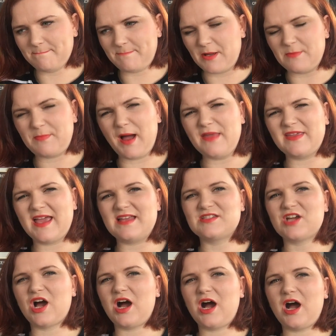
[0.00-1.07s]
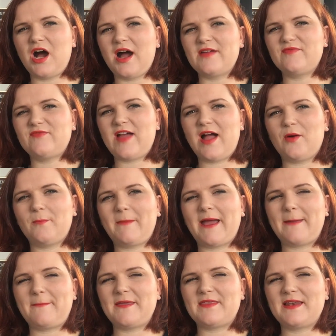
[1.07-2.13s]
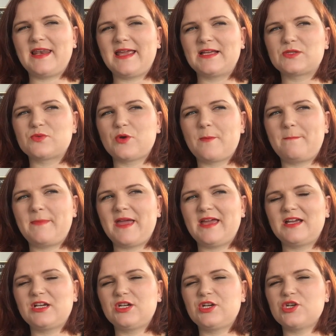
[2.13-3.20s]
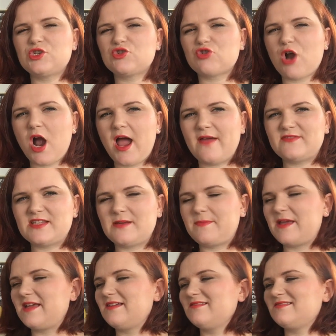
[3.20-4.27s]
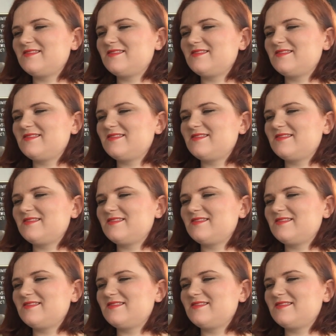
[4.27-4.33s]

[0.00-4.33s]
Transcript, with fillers: but by the end I found maybe the links were a bit contrived and a bit